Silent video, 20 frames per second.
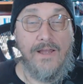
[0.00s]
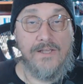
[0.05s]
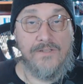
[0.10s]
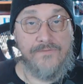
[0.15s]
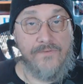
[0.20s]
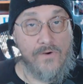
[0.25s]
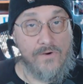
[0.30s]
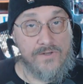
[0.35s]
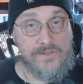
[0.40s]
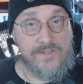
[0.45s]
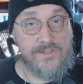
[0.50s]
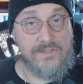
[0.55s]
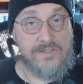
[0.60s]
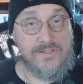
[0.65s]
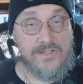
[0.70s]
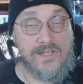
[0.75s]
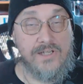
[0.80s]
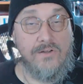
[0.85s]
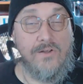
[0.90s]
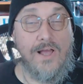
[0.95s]
as far as
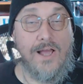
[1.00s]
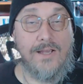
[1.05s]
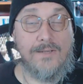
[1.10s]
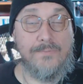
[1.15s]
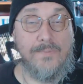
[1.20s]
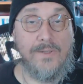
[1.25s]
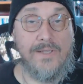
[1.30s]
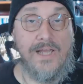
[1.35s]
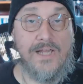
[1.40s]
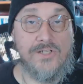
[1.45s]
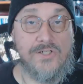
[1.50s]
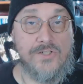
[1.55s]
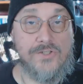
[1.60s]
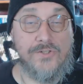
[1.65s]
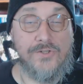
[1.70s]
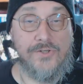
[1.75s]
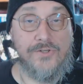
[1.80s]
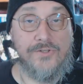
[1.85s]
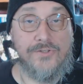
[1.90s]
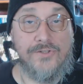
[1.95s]
skill
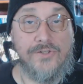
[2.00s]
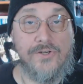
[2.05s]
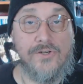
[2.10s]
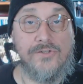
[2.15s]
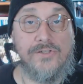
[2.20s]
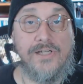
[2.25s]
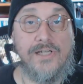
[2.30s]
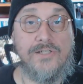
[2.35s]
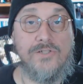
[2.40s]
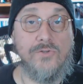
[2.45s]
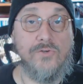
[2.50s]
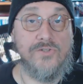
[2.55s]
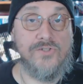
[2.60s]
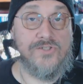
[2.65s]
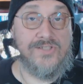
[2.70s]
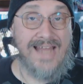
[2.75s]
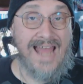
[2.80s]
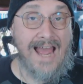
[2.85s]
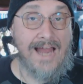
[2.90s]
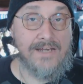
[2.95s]
applications are concerned, it's your
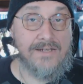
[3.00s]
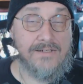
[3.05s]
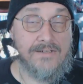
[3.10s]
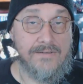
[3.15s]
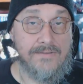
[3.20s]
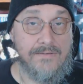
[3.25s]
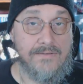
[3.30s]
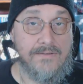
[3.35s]
stat